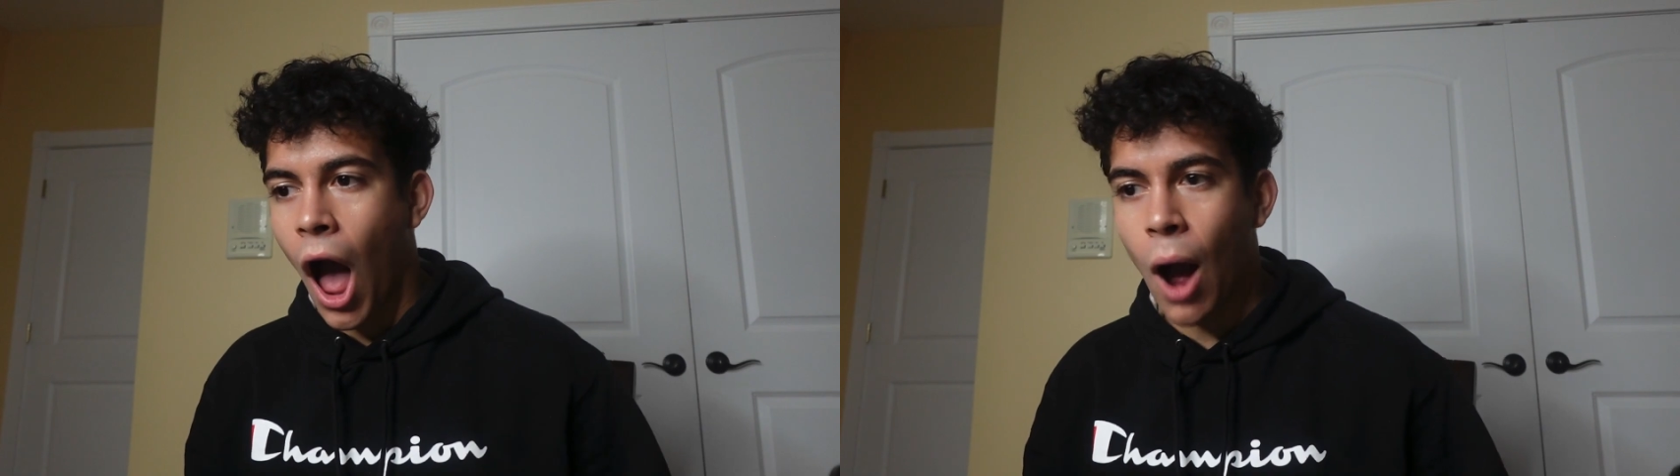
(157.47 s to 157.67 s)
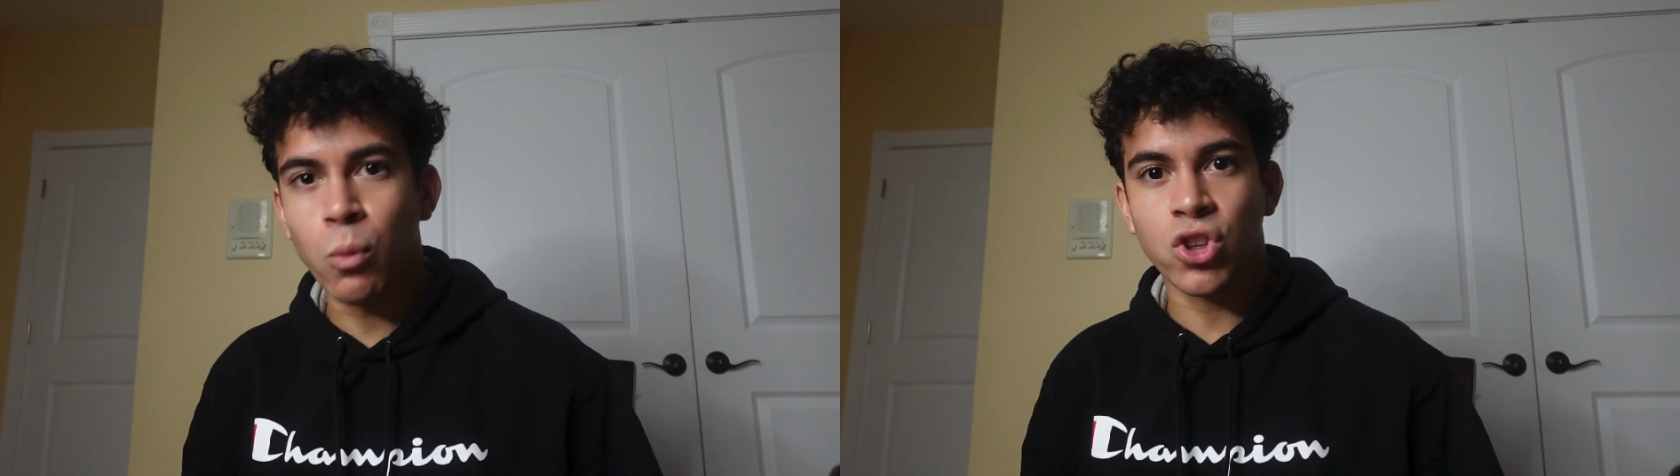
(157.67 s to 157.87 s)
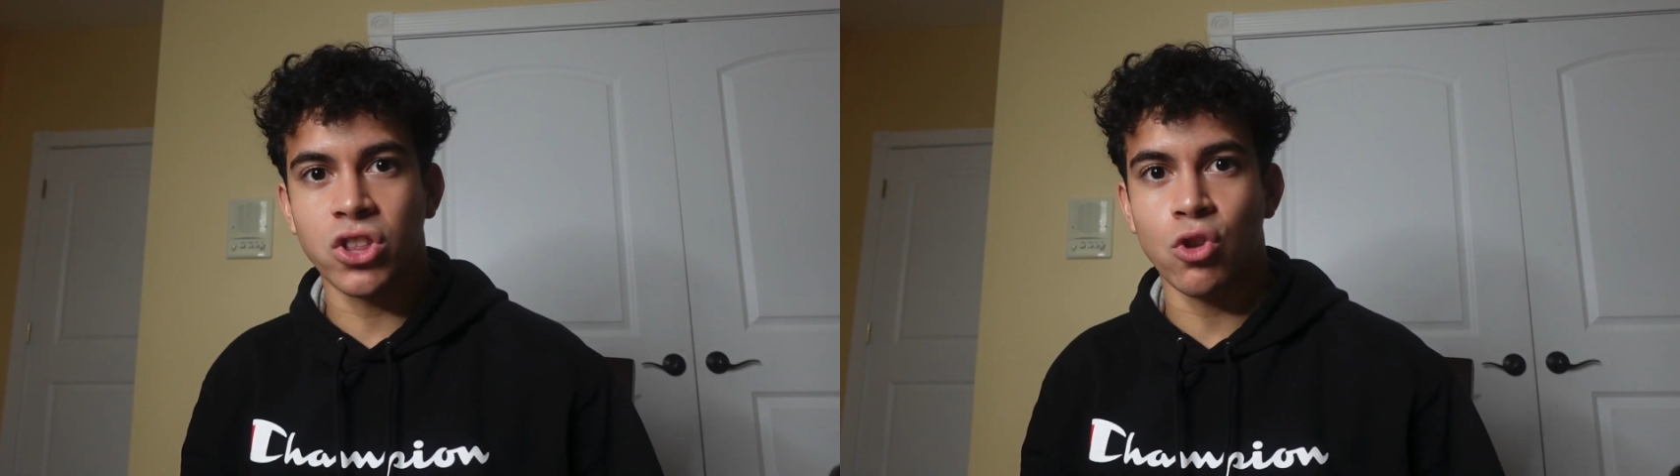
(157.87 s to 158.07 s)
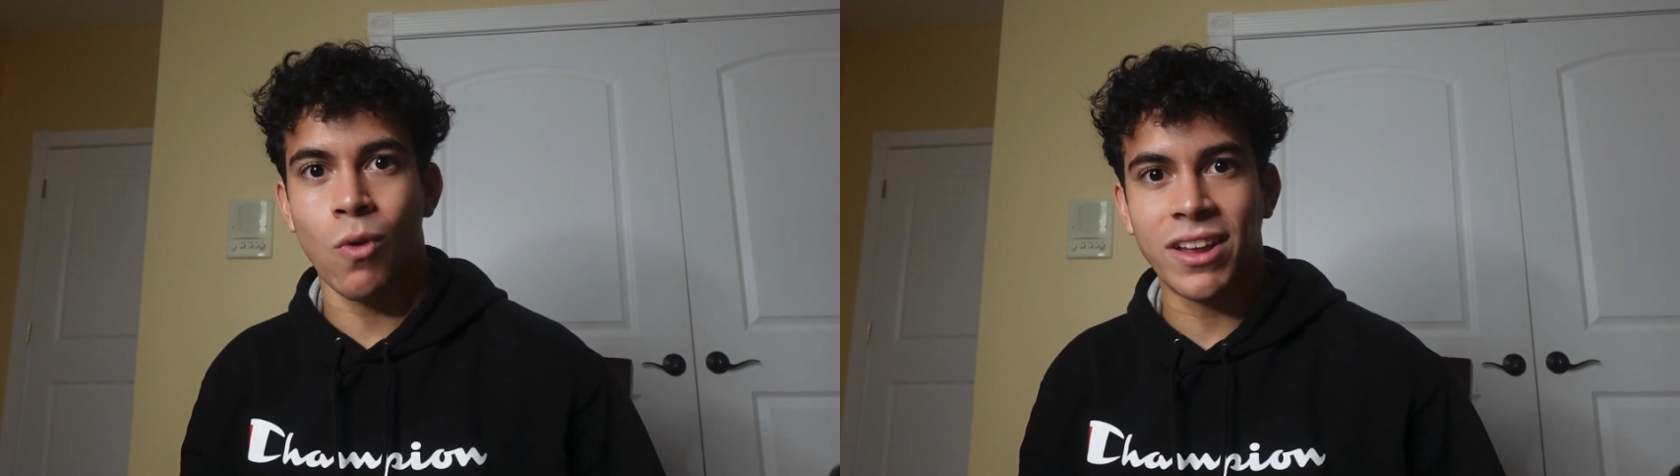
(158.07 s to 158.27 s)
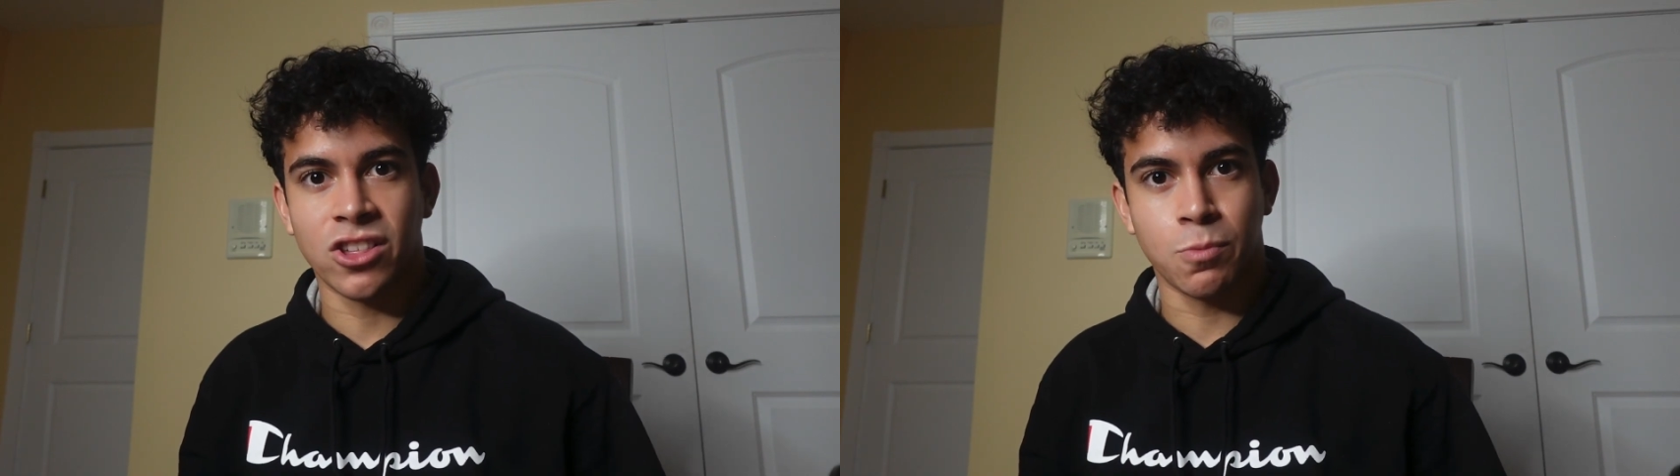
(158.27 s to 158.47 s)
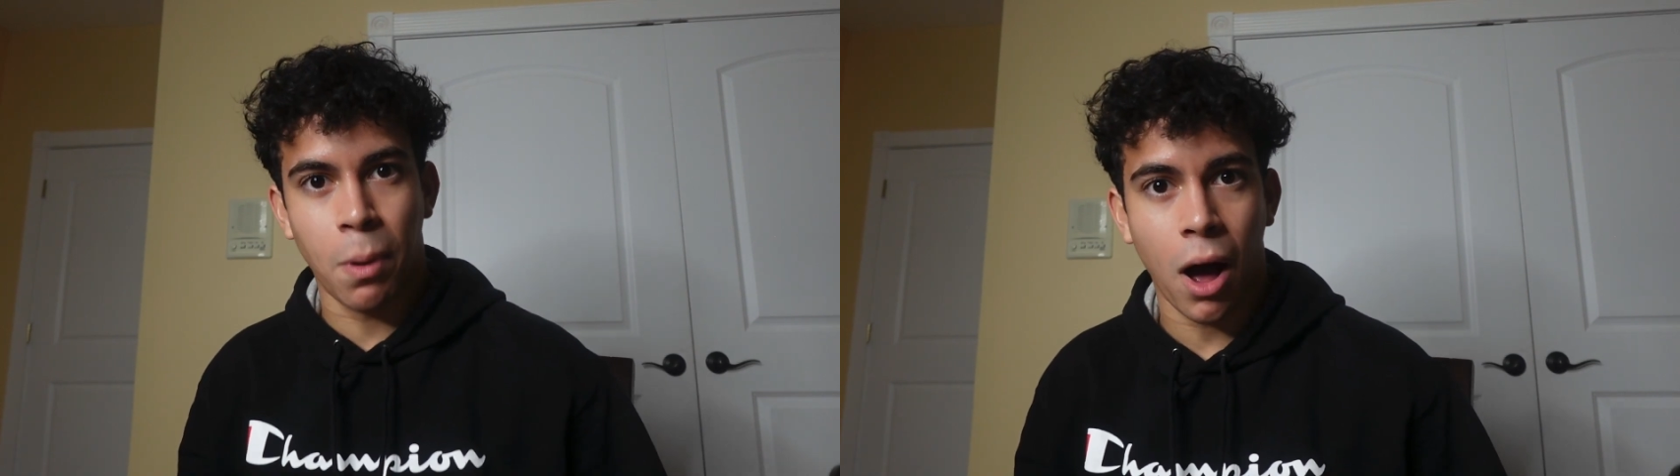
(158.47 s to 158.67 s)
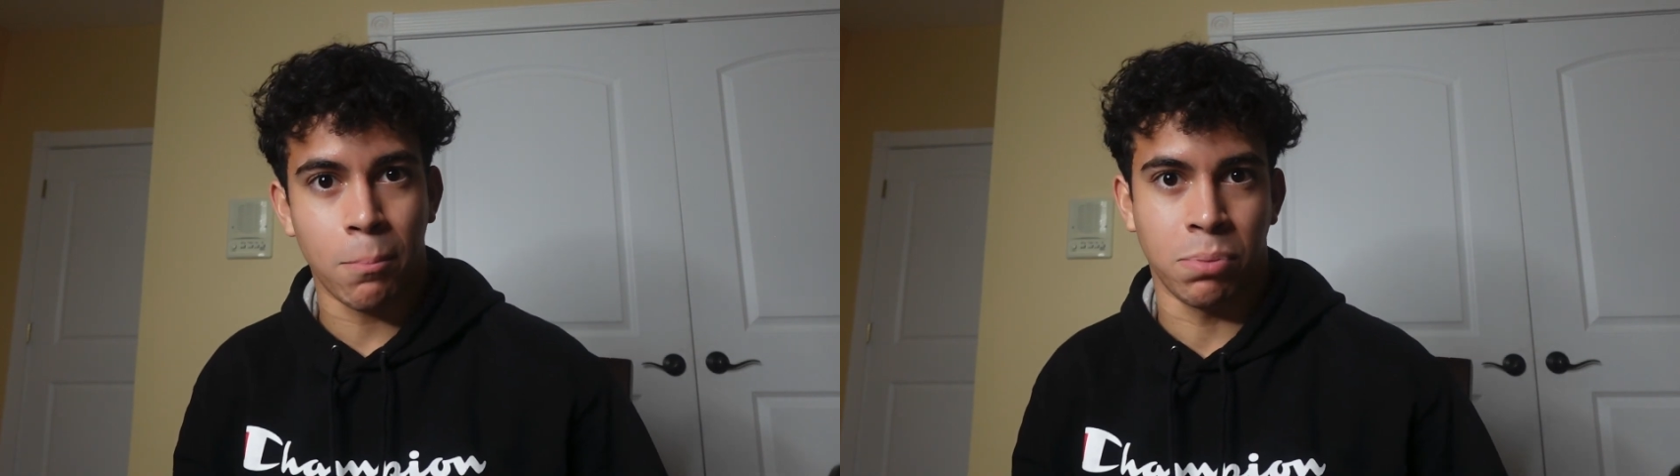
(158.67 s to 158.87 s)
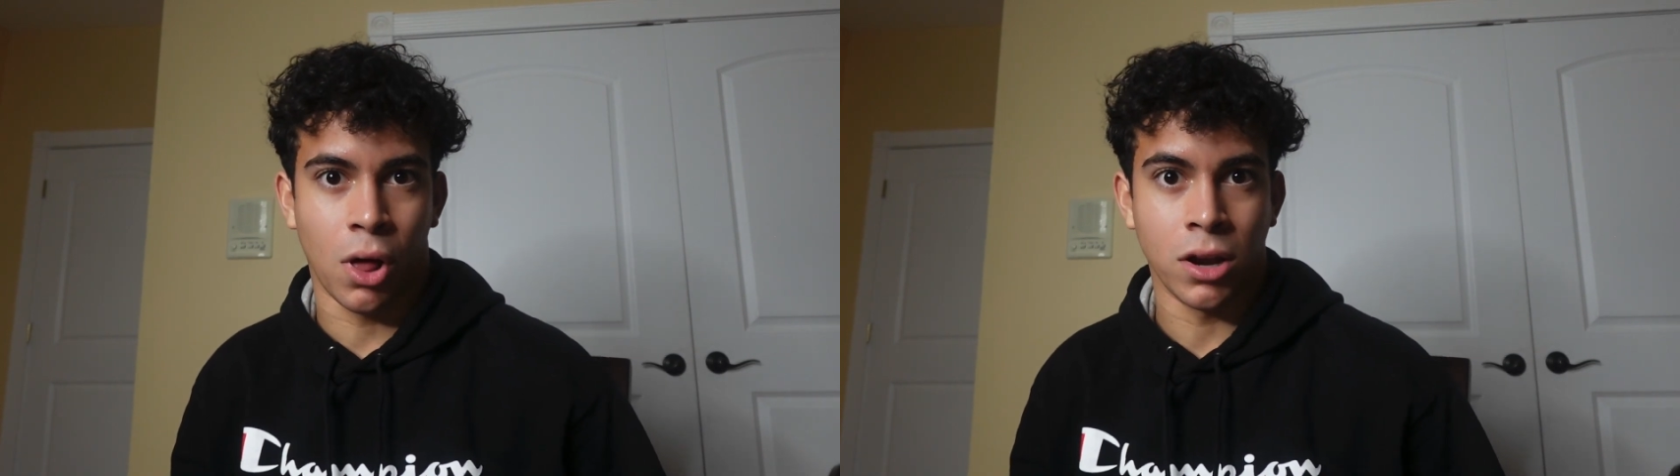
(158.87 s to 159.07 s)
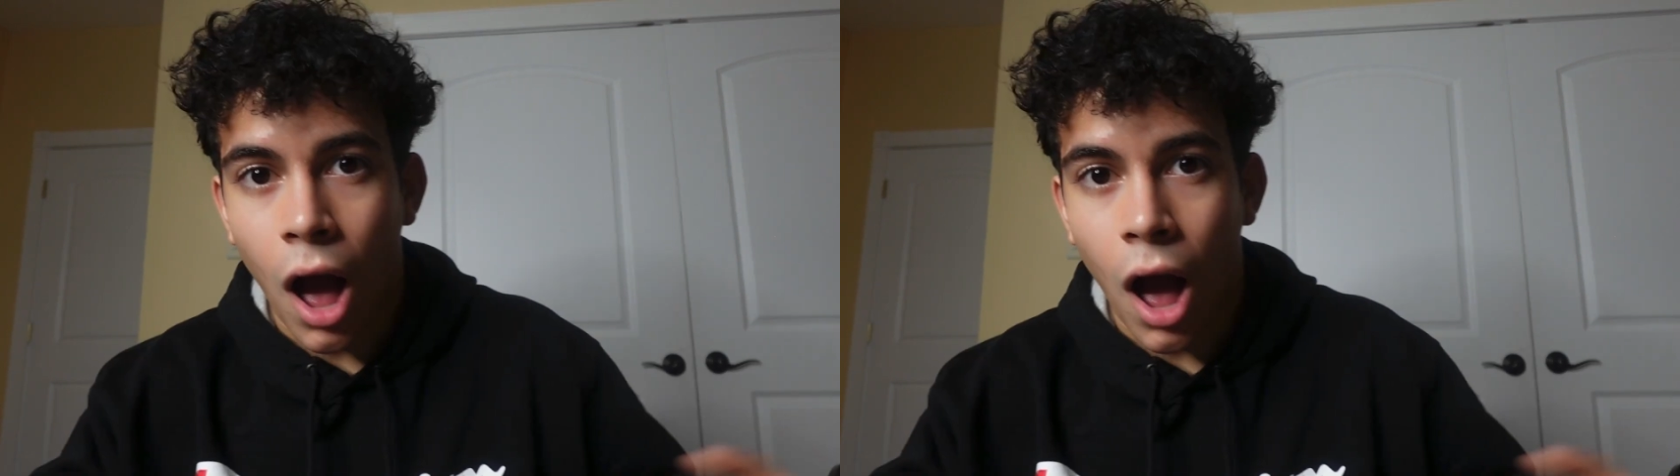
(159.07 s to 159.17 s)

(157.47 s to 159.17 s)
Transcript: I was in the right spot, blood.